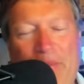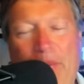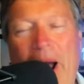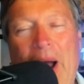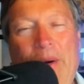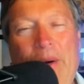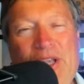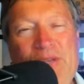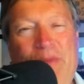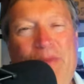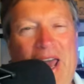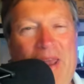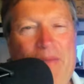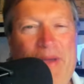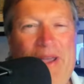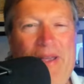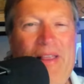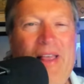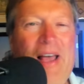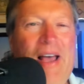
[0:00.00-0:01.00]
Pirates might
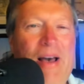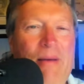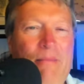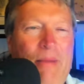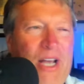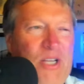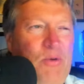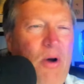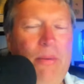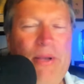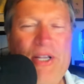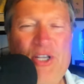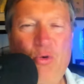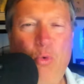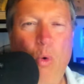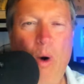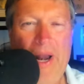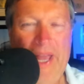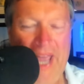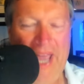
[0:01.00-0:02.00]
be might as well be
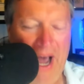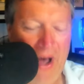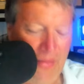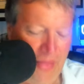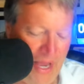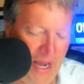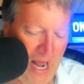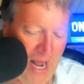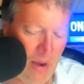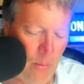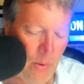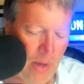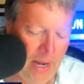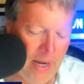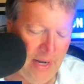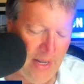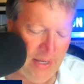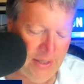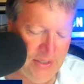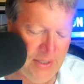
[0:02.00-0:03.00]
twenty out. They're not
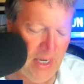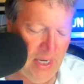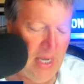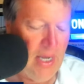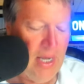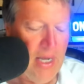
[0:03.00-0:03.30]
winning this.